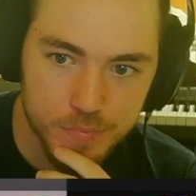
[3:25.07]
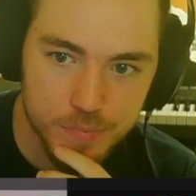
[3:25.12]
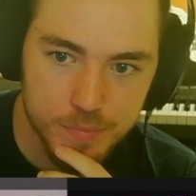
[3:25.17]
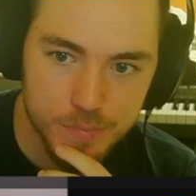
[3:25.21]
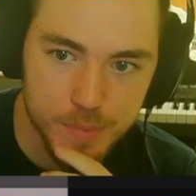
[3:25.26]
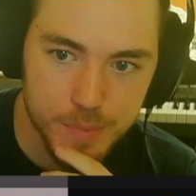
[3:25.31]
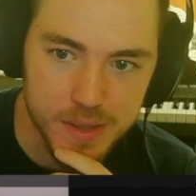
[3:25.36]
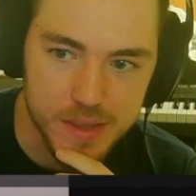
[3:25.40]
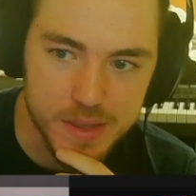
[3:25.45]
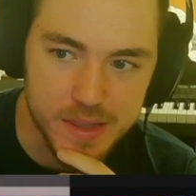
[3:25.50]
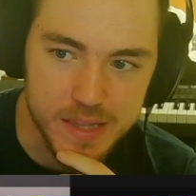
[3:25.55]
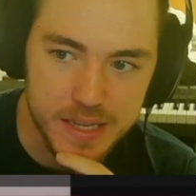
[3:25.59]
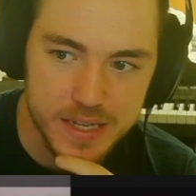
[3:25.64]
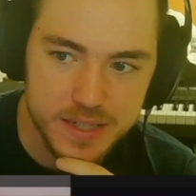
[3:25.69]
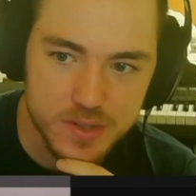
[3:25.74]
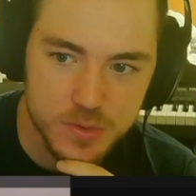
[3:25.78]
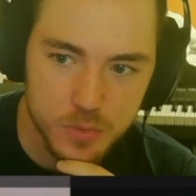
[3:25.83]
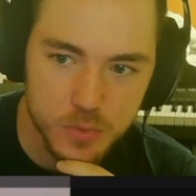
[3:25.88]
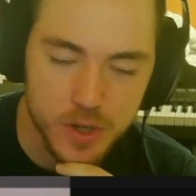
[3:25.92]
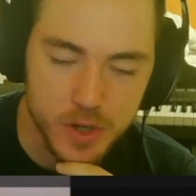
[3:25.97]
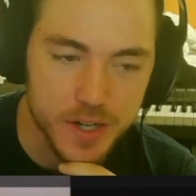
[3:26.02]
But
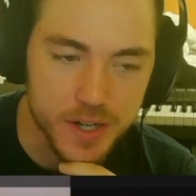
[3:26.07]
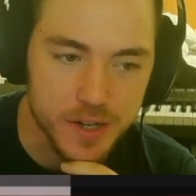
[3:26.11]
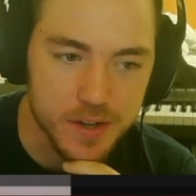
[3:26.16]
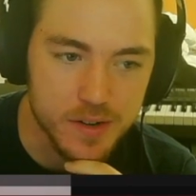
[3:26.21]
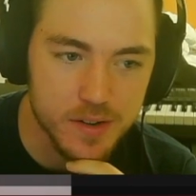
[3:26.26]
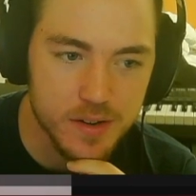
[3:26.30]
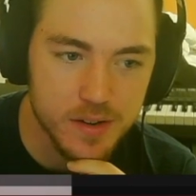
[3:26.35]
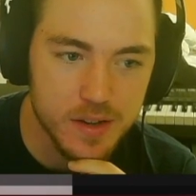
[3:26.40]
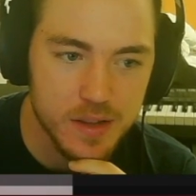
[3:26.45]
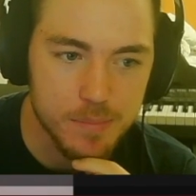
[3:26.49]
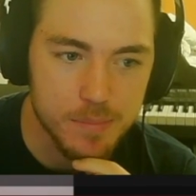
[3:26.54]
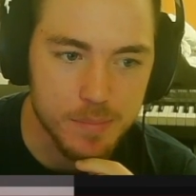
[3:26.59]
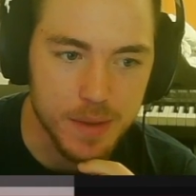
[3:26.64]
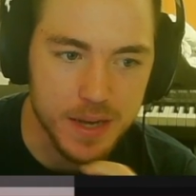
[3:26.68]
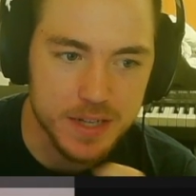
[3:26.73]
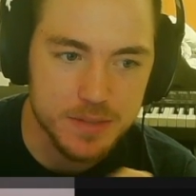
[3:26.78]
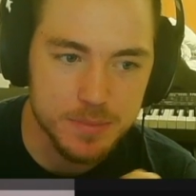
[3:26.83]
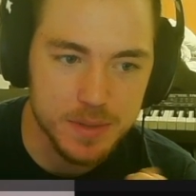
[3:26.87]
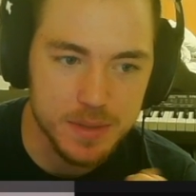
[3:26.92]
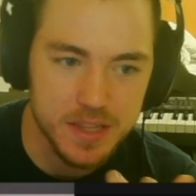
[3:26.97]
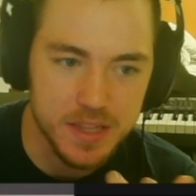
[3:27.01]
this one
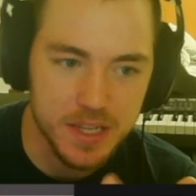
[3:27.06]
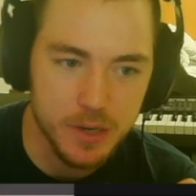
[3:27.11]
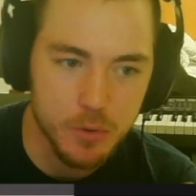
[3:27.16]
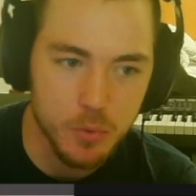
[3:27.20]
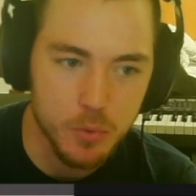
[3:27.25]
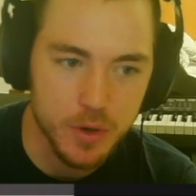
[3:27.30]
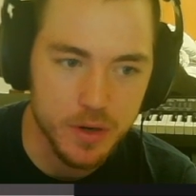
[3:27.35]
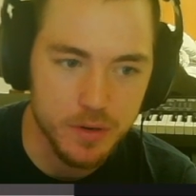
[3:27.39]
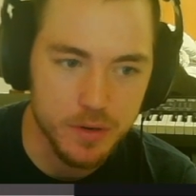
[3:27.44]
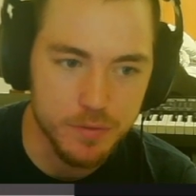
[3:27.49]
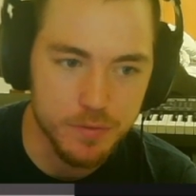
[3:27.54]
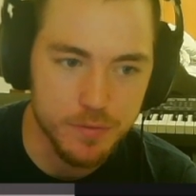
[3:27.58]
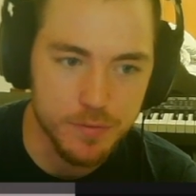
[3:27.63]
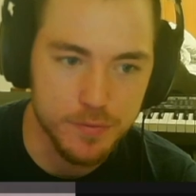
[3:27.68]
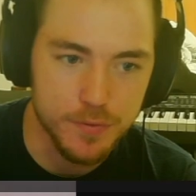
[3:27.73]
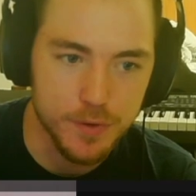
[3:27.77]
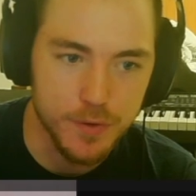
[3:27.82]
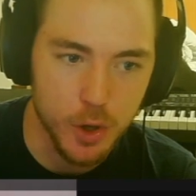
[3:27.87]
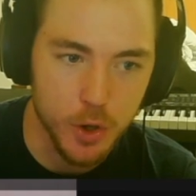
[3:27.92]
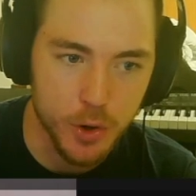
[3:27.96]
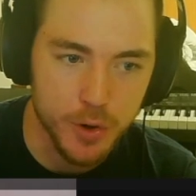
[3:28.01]
makes me think we're in
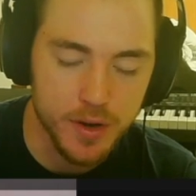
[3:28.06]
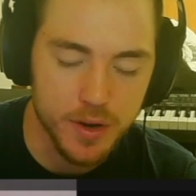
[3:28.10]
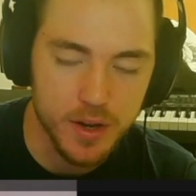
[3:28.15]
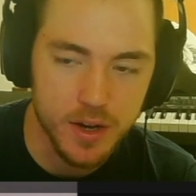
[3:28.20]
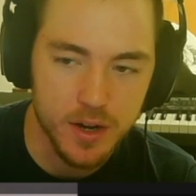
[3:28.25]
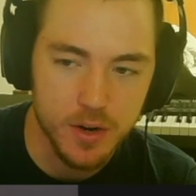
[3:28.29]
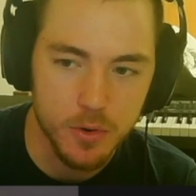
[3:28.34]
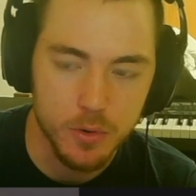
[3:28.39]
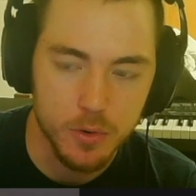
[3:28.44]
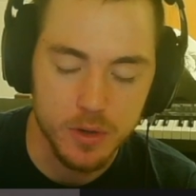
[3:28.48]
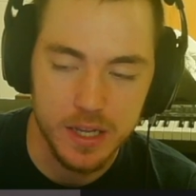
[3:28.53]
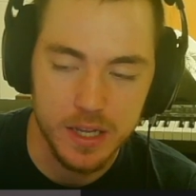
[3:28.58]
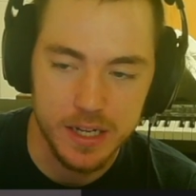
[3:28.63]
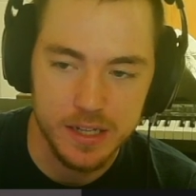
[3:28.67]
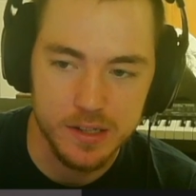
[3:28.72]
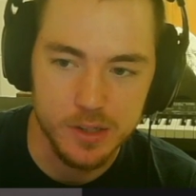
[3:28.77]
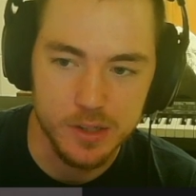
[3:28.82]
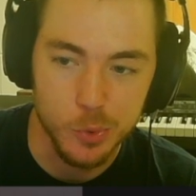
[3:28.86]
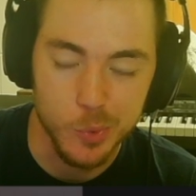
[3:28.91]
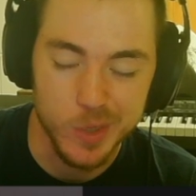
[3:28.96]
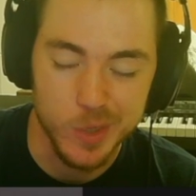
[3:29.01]
Florida or like
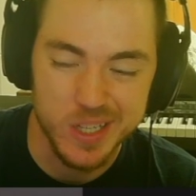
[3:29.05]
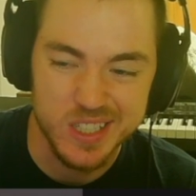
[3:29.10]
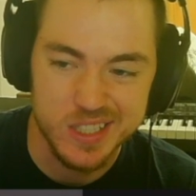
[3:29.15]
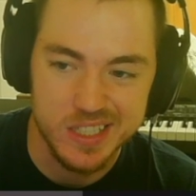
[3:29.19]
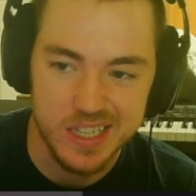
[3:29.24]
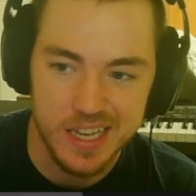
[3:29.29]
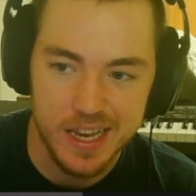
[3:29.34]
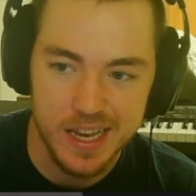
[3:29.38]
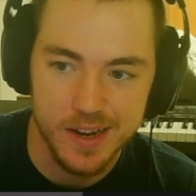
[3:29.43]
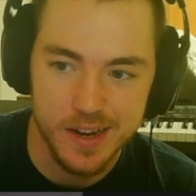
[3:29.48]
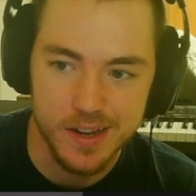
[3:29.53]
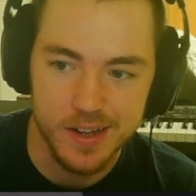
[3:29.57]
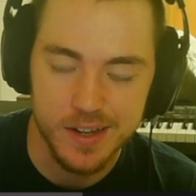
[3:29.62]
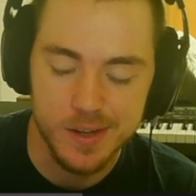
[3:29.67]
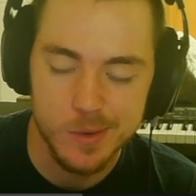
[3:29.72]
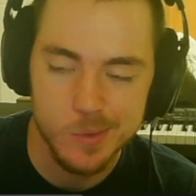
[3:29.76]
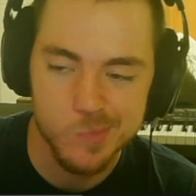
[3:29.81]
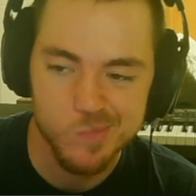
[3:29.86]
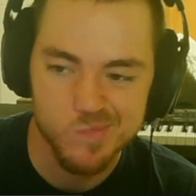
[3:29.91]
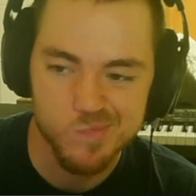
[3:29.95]
Louisiana